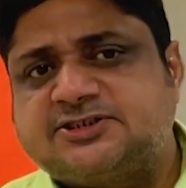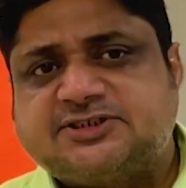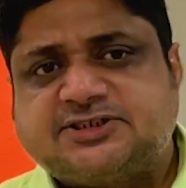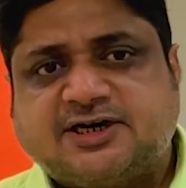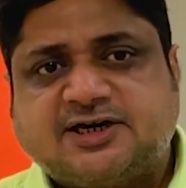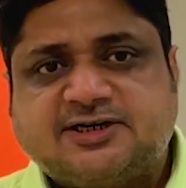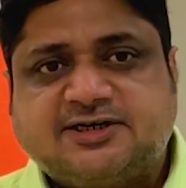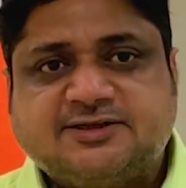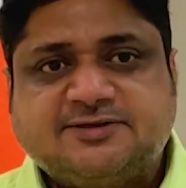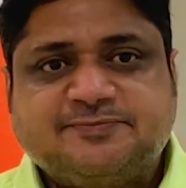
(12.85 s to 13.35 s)

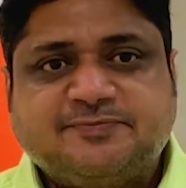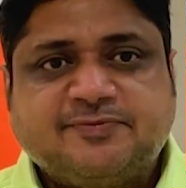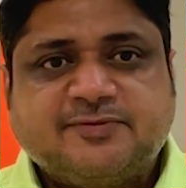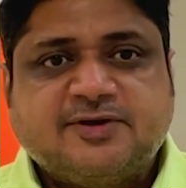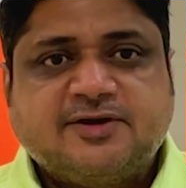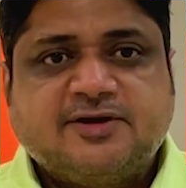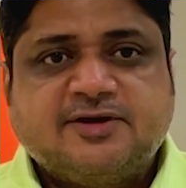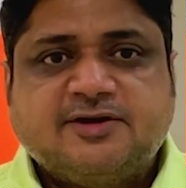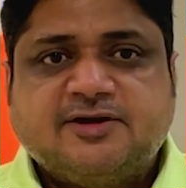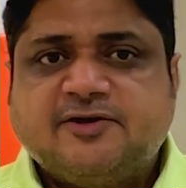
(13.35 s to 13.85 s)
start.
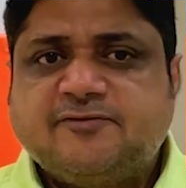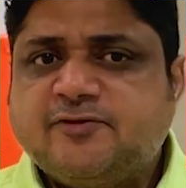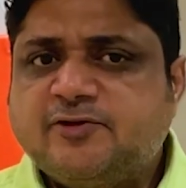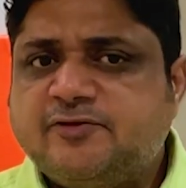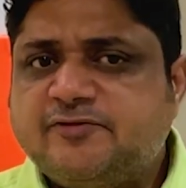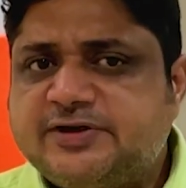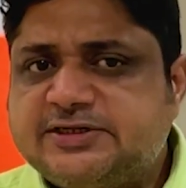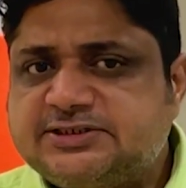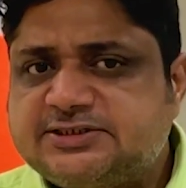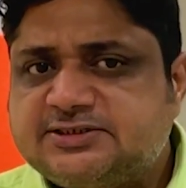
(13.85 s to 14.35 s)
If you
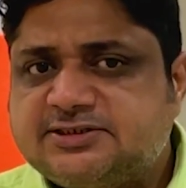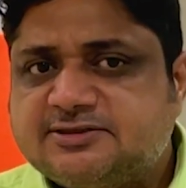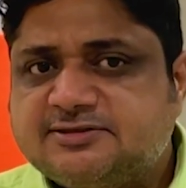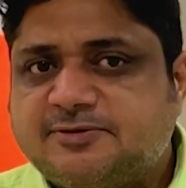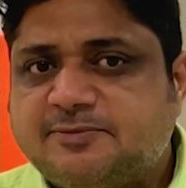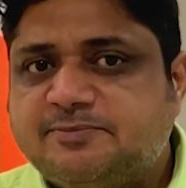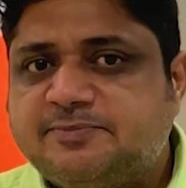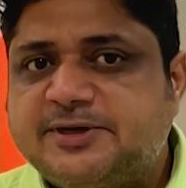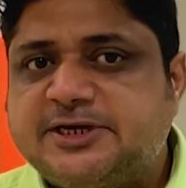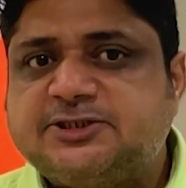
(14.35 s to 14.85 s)
invest
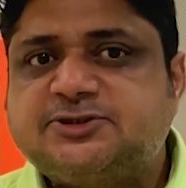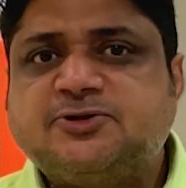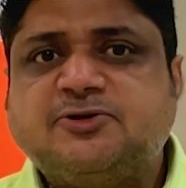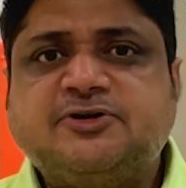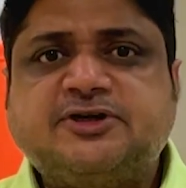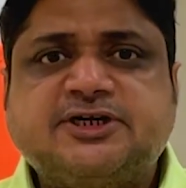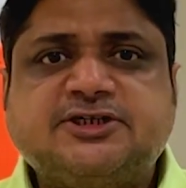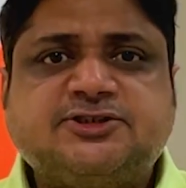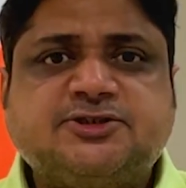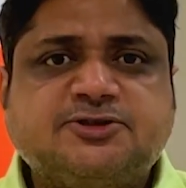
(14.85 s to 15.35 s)
based
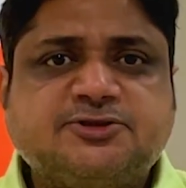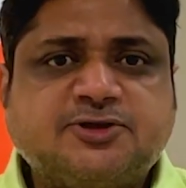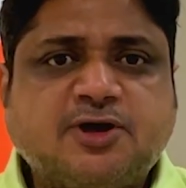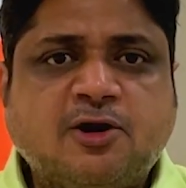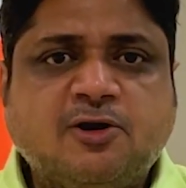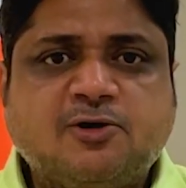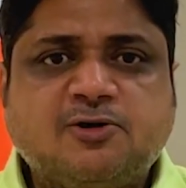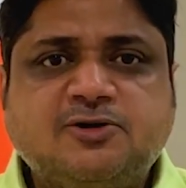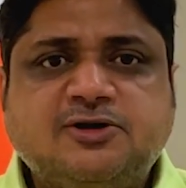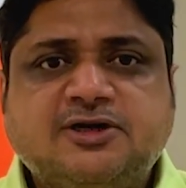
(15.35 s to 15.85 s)
on ratios
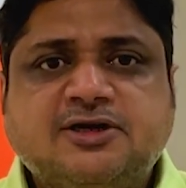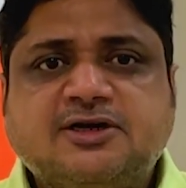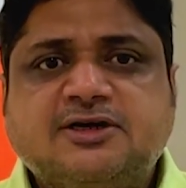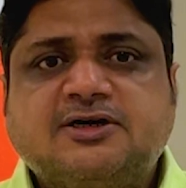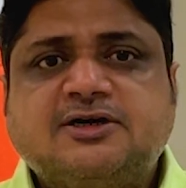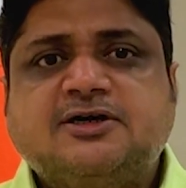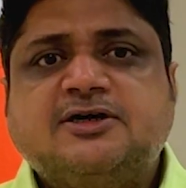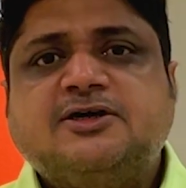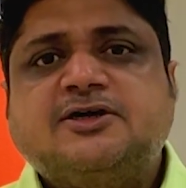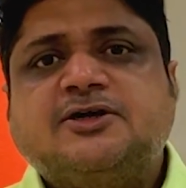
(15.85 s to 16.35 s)
alone,
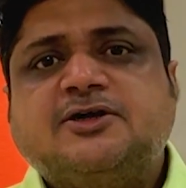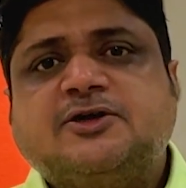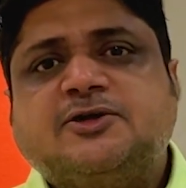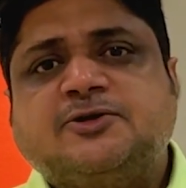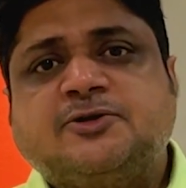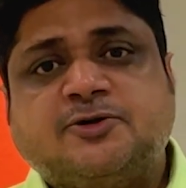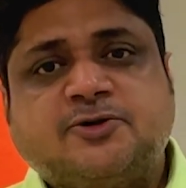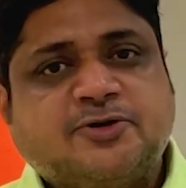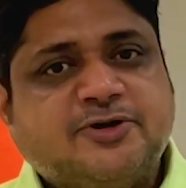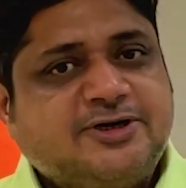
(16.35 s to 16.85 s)

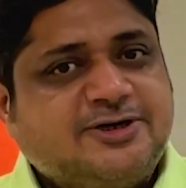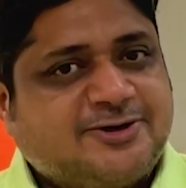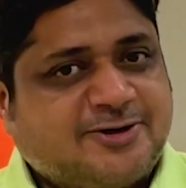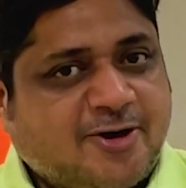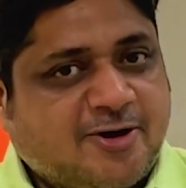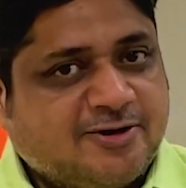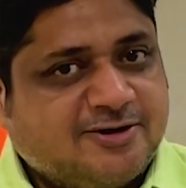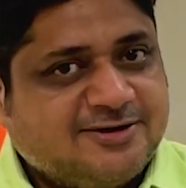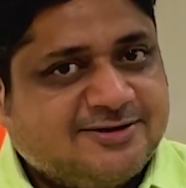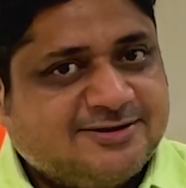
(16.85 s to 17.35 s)
you do it
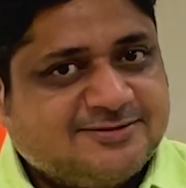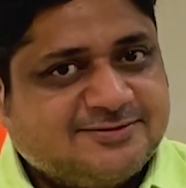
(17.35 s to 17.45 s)
wrong.